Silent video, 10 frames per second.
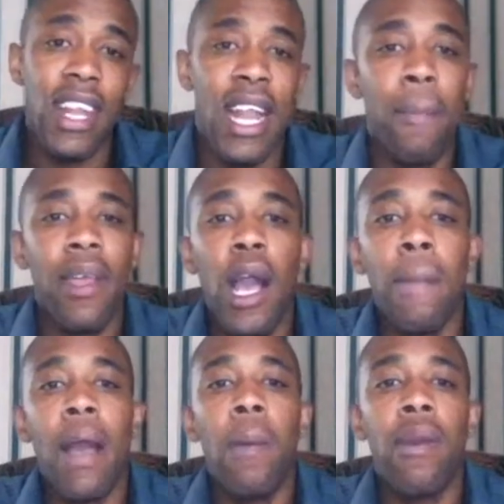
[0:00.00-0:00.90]
let me
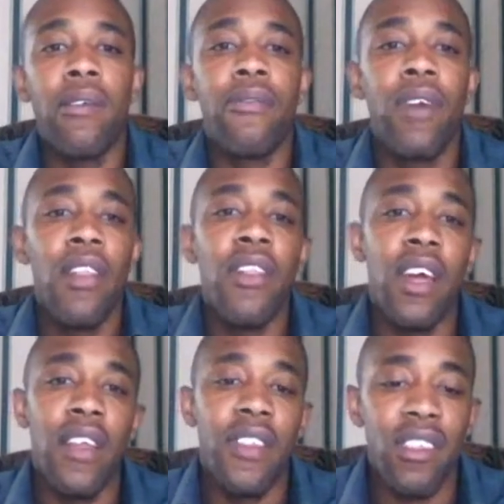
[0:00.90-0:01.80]
come out with
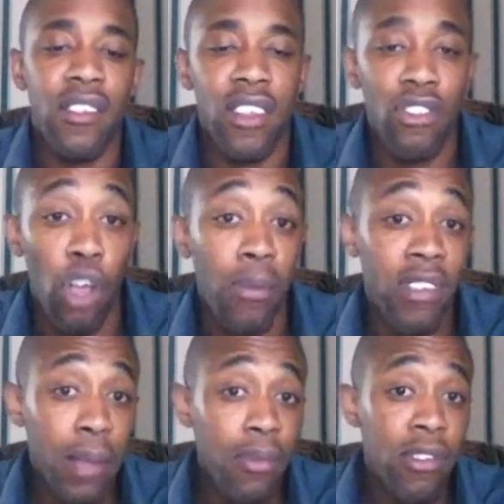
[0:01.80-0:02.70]
the top
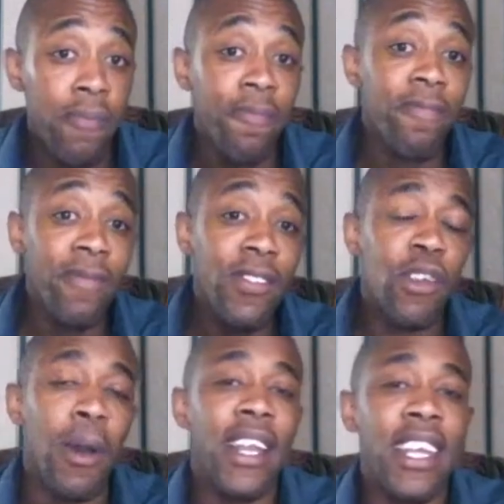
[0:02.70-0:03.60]
tips.
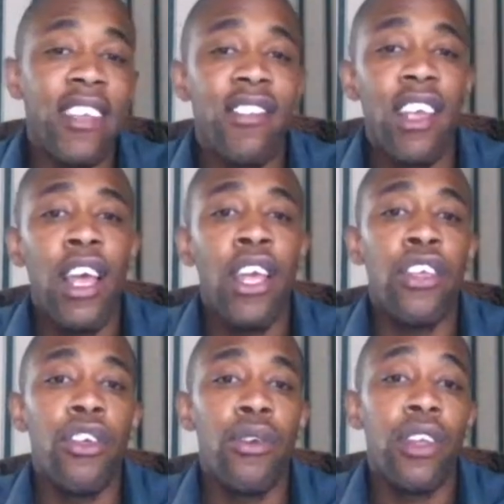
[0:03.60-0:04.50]
So at least
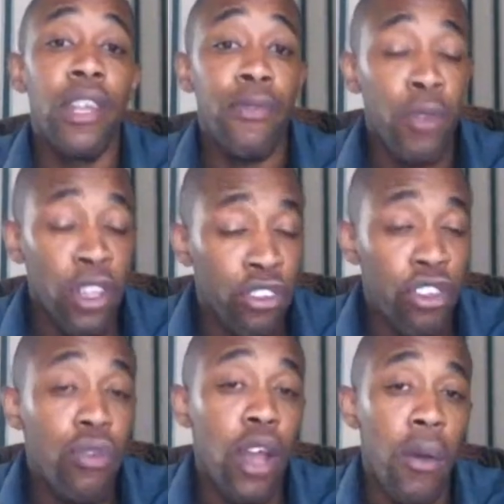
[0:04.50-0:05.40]
you can, when you
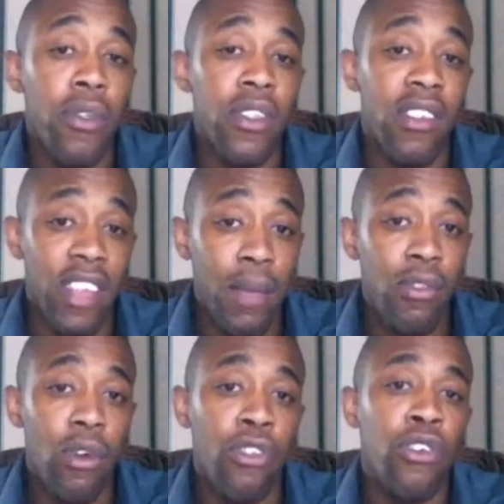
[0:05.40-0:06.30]
do know the
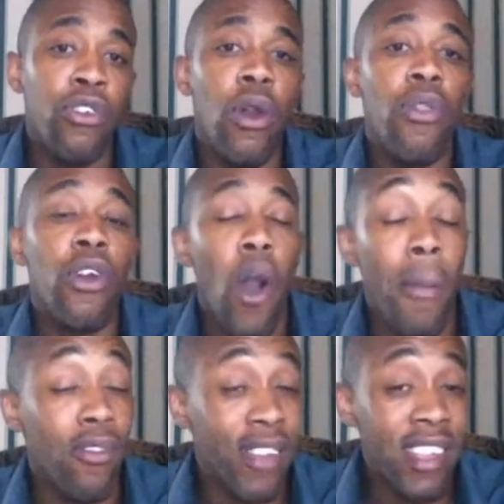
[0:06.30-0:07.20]
tips or do know the
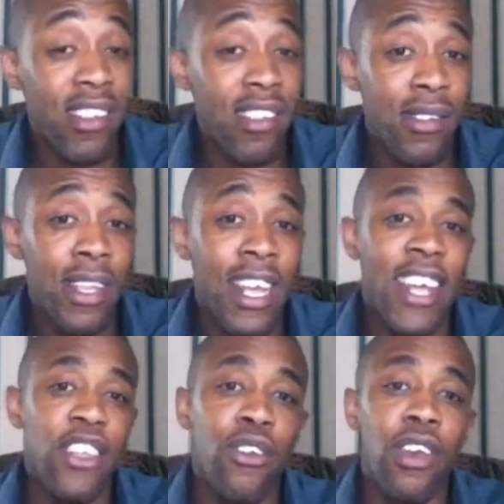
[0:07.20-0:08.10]
common reasons,
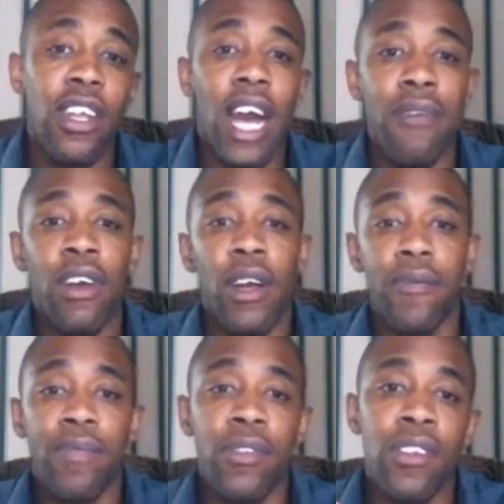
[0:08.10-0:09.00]
you can
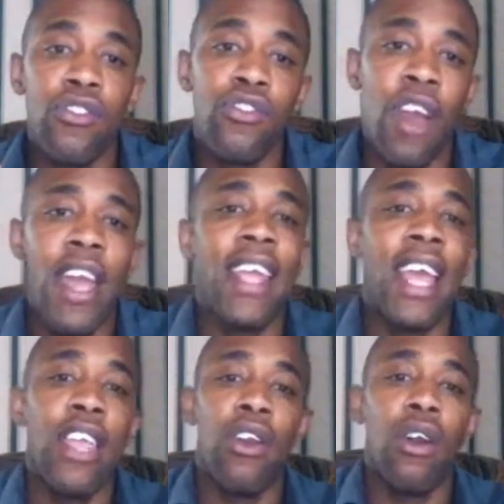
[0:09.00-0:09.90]
either try and
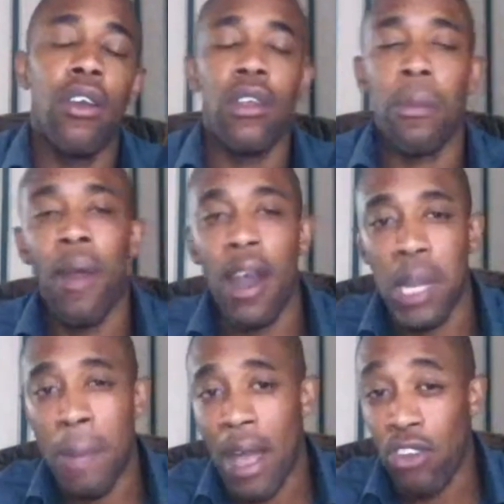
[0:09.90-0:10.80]
get your
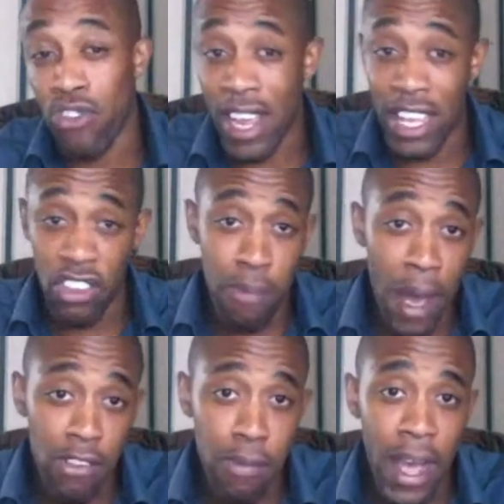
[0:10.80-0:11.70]
partner back or try and get your
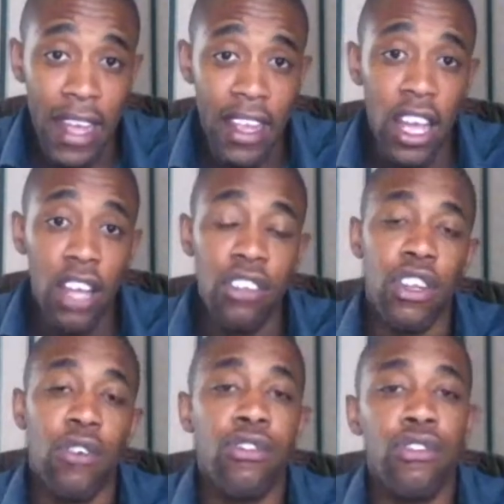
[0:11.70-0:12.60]
spouse back,
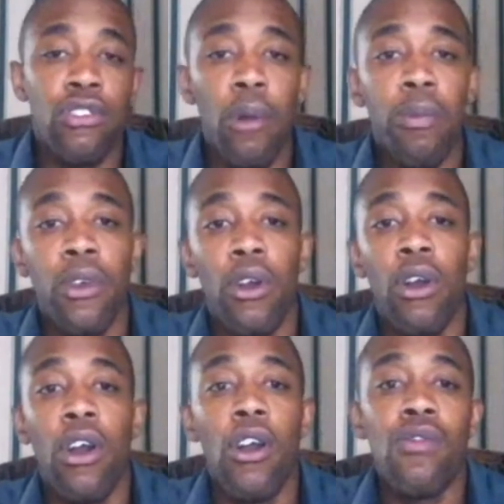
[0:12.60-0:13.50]
you know, stop
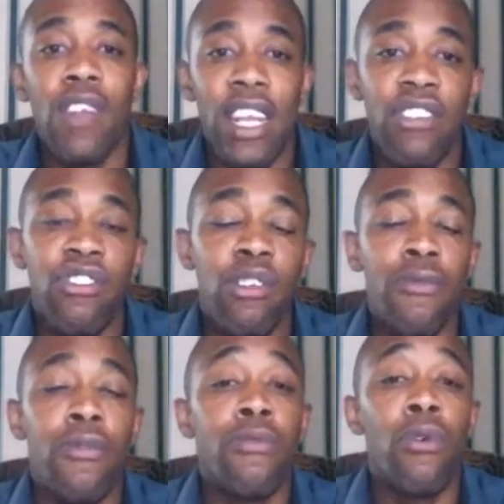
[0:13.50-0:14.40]
your
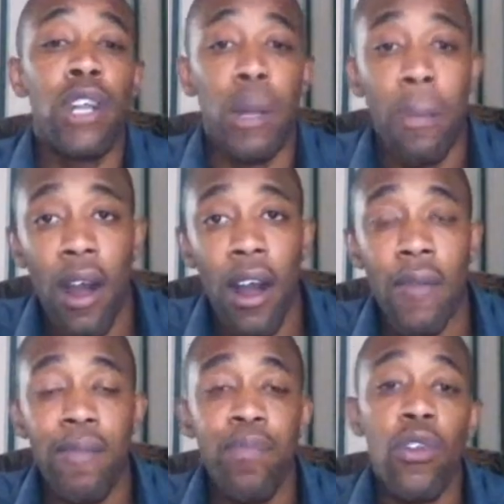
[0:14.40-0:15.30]
relationship from falling
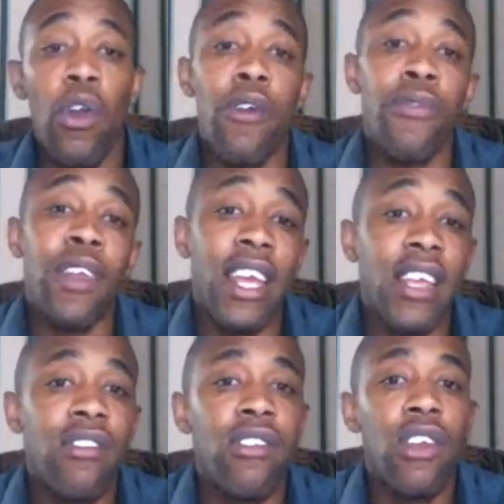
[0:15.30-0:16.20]
apart, or if it
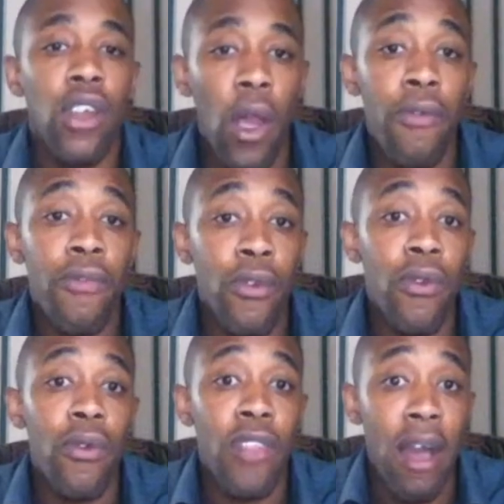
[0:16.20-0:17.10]
is going
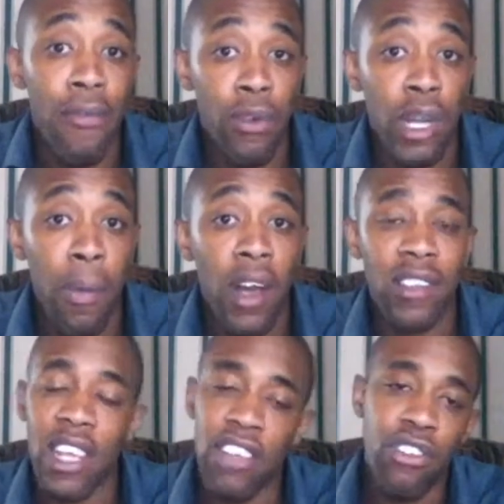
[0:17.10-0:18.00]
through that falling
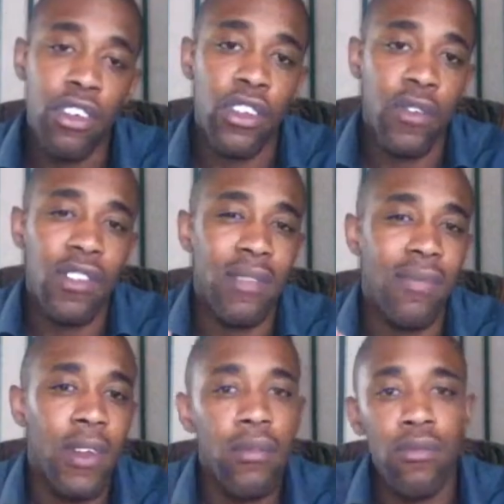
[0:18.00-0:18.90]
apart stage, you can
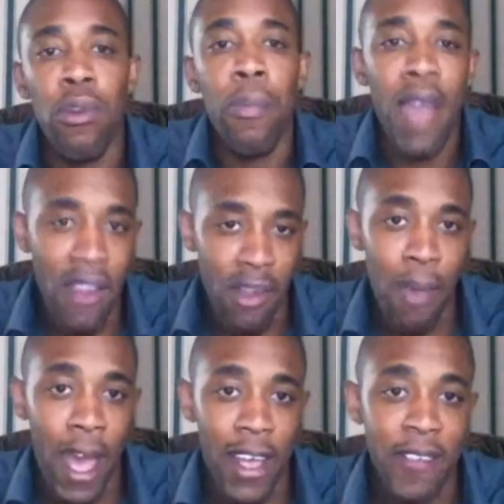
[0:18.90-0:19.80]
obviously repair
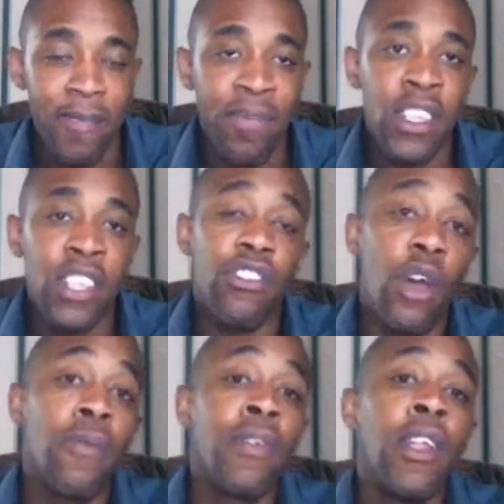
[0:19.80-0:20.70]
it back.
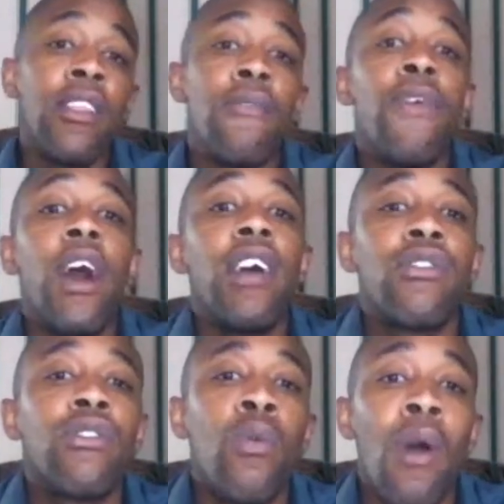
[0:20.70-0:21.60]
So the
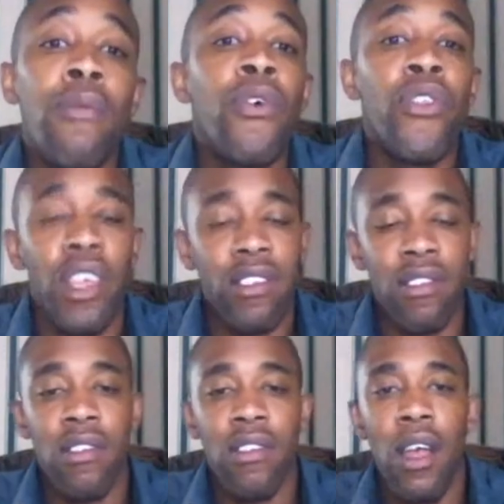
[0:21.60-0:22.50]
first one for
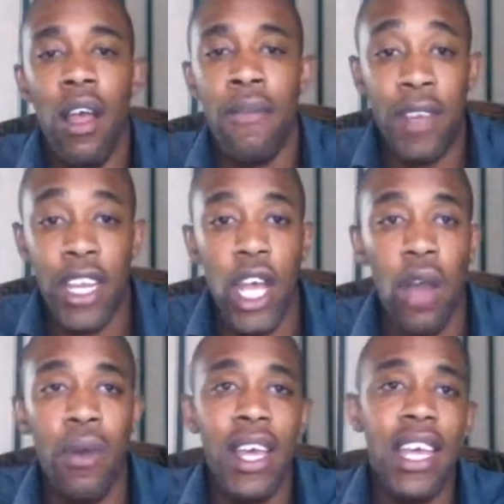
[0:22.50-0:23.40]
this
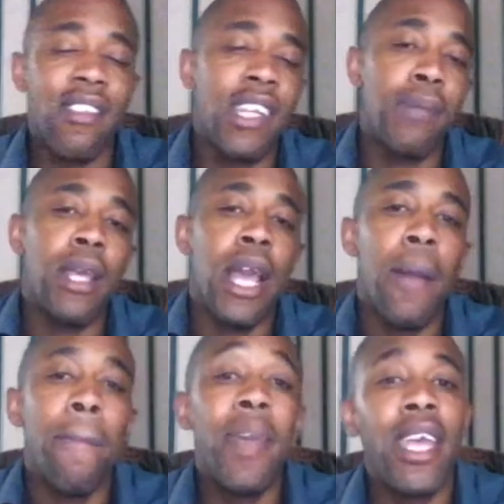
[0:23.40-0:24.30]
video is going to be
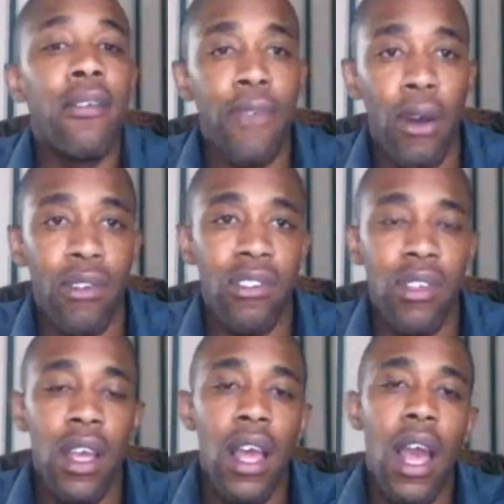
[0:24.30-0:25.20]
picking faults.
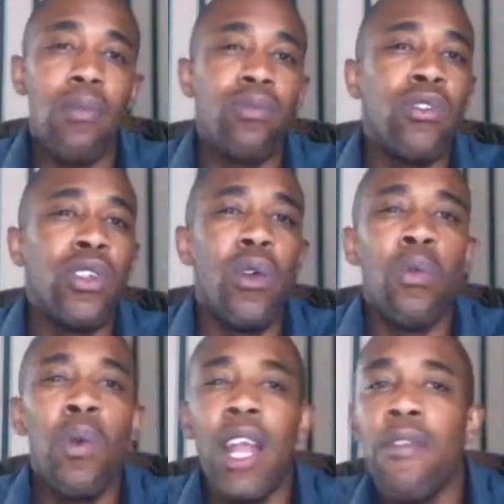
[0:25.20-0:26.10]
You know,
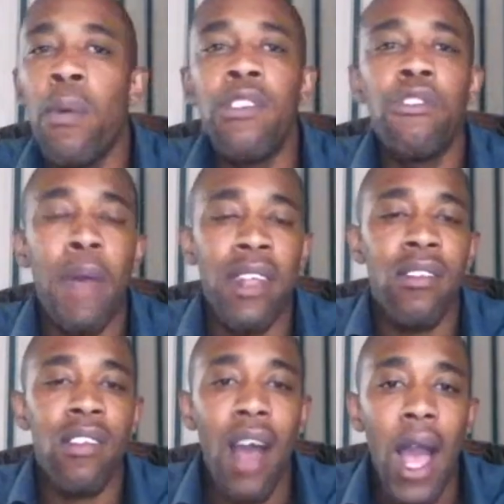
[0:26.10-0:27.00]
whenever we
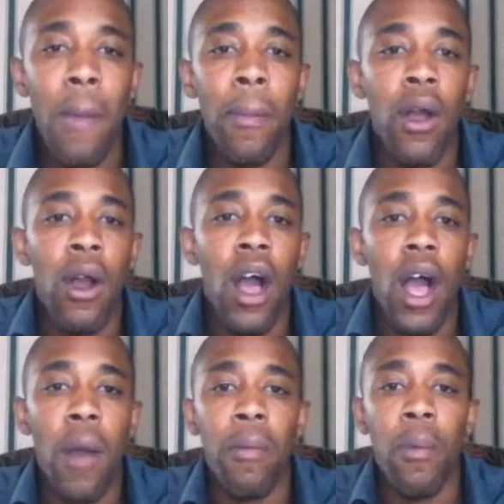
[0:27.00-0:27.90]
spend time
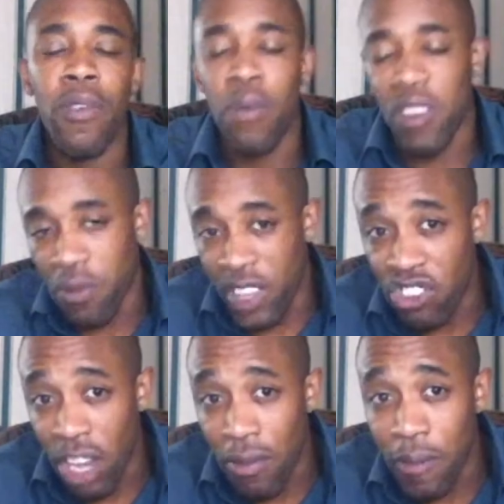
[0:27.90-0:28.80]
with
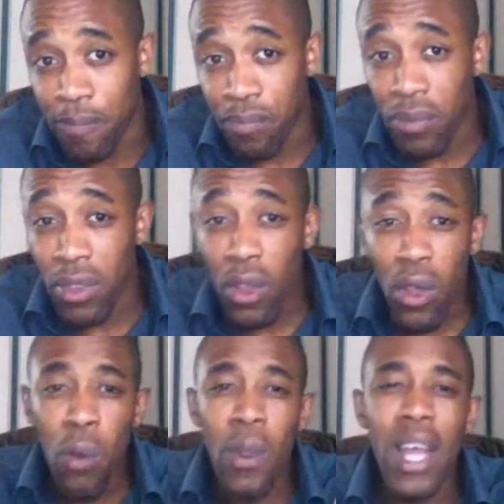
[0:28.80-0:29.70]
each other,
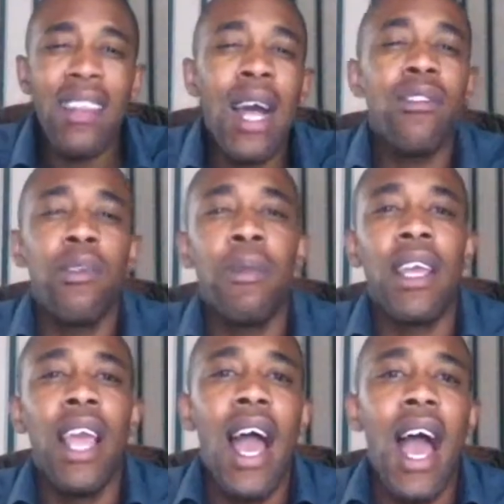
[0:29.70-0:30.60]
we
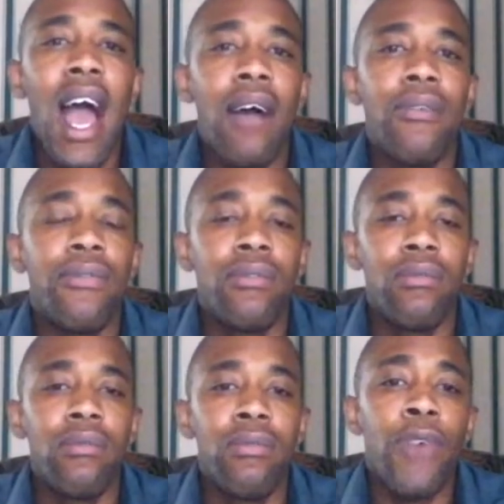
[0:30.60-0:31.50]
undoubtedly have
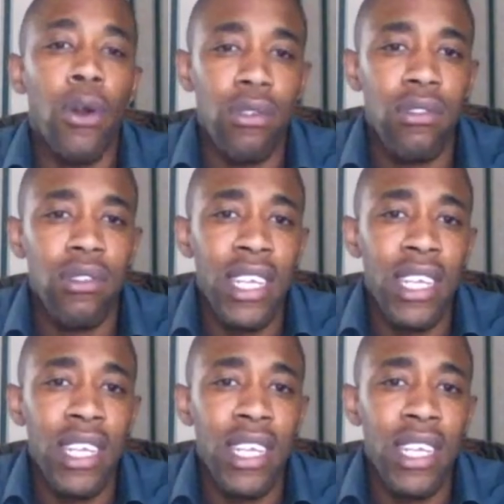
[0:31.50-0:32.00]
faults